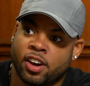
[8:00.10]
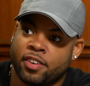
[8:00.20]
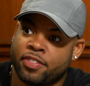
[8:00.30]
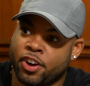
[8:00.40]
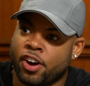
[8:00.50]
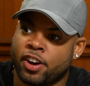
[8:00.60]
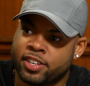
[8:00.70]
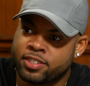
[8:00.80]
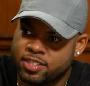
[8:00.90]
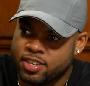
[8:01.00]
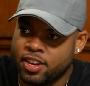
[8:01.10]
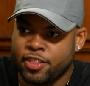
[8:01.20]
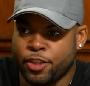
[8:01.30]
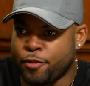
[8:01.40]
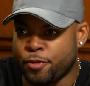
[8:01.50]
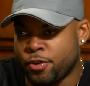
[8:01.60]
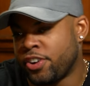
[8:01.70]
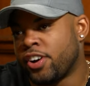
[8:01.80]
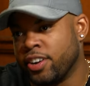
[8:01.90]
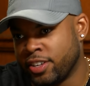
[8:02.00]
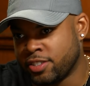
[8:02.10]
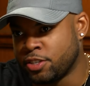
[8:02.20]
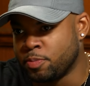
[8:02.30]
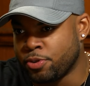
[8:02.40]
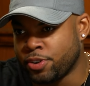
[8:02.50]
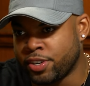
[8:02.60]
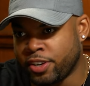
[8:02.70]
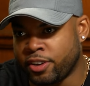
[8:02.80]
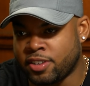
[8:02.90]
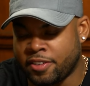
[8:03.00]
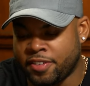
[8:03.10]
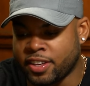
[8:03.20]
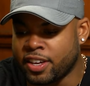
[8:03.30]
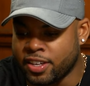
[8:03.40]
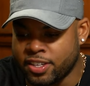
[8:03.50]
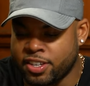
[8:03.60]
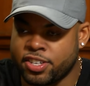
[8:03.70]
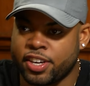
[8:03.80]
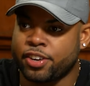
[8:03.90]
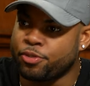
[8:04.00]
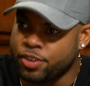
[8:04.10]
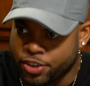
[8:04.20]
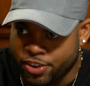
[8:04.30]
on their audience, therefore their audience is bored, you know? So I feel like a good DJ could read the